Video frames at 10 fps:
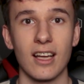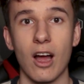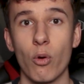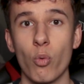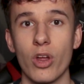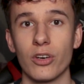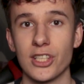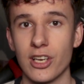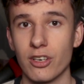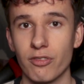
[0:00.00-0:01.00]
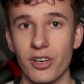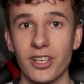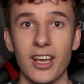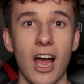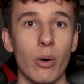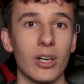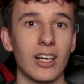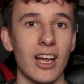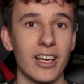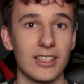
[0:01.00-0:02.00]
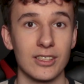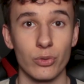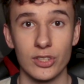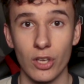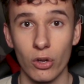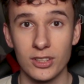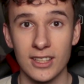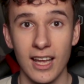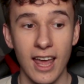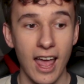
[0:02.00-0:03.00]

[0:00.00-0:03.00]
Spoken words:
how we are delivering our clients results.